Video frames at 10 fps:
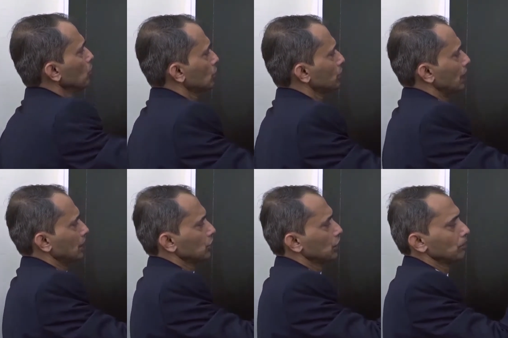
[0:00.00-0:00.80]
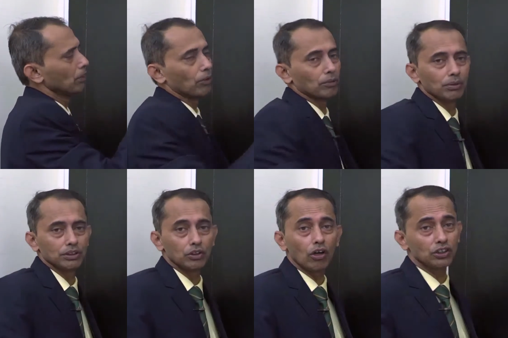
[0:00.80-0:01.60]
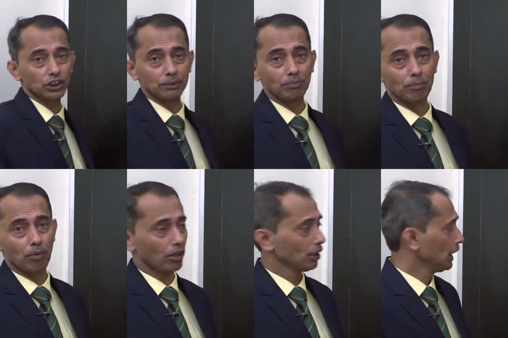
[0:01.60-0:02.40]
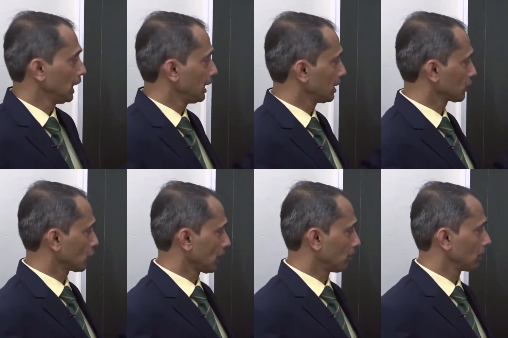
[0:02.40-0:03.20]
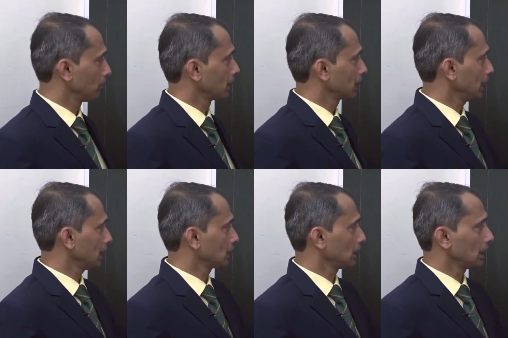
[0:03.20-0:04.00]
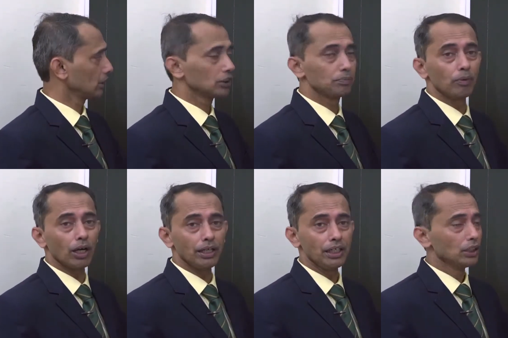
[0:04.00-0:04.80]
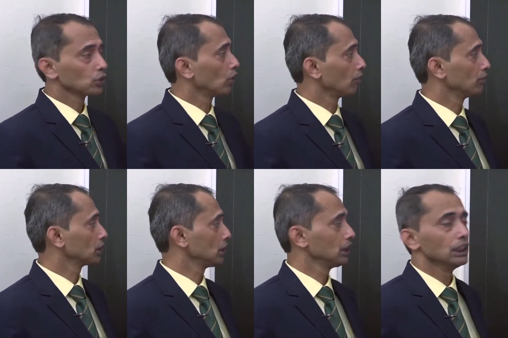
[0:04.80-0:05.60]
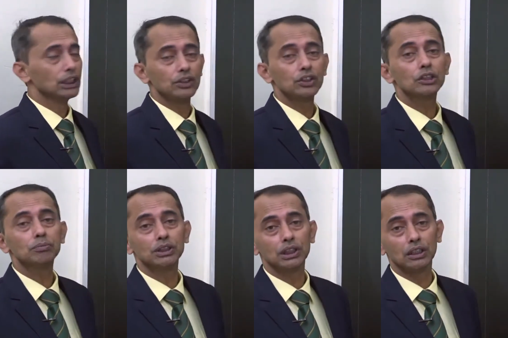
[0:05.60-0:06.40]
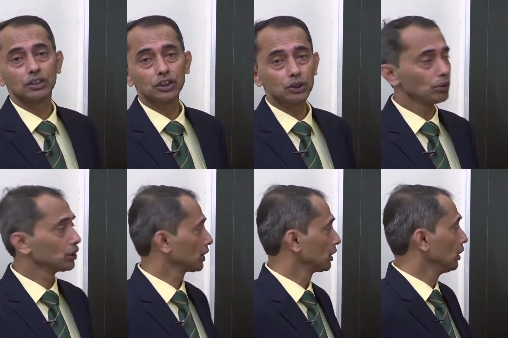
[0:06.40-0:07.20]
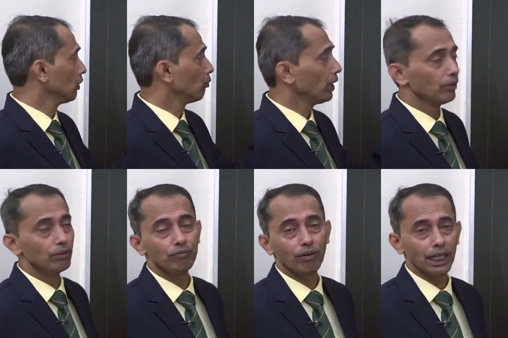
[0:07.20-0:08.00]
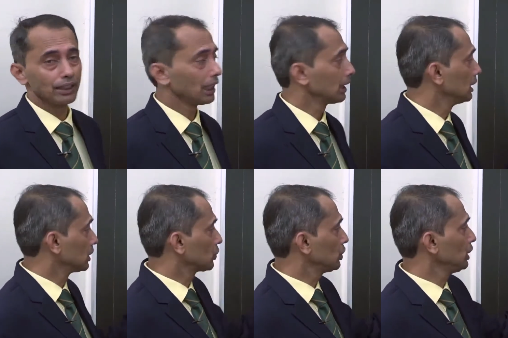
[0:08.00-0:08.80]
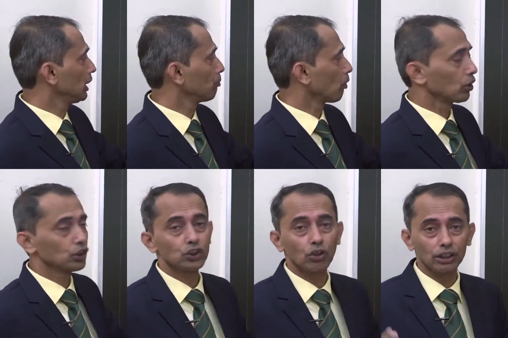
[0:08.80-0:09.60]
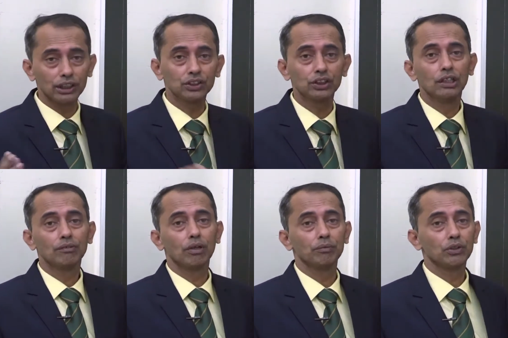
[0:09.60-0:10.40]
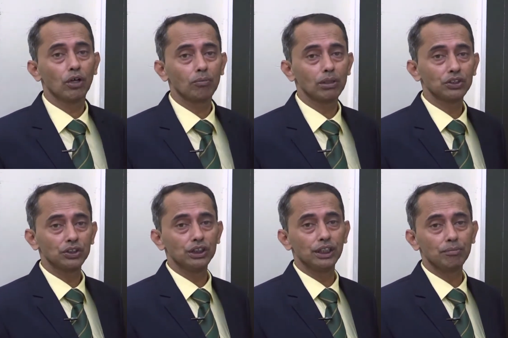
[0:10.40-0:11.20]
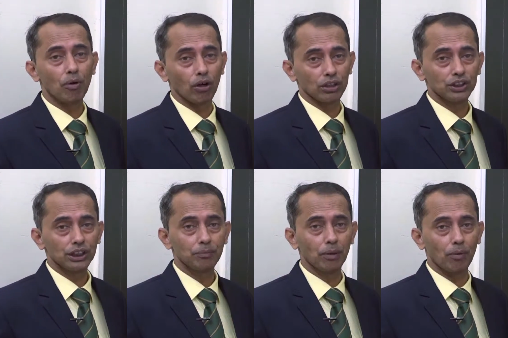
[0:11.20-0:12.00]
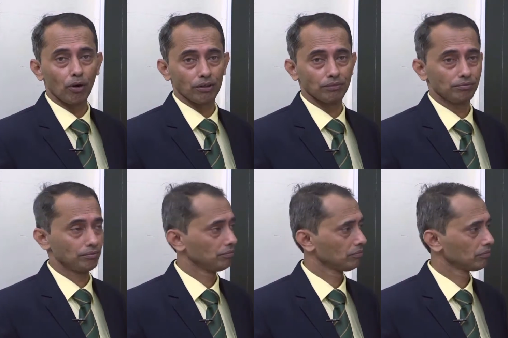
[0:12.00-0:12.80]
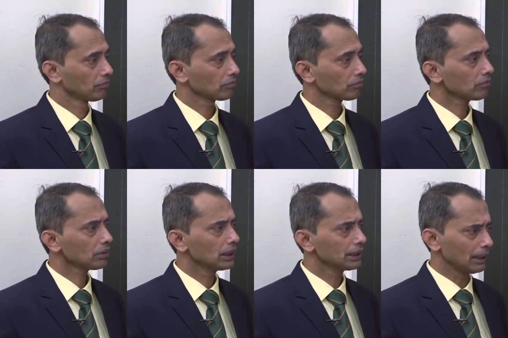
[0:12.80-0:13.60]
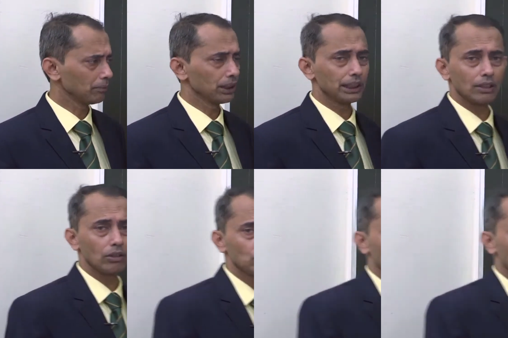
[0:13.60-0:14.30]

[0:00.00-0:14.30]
looks that it is sigma bond but it's not sigma bond, it has got double bond character at this point. So obviously this is basically the situation where we find that CN bond shortens from the normal CN bond, sigma bond. Same thing can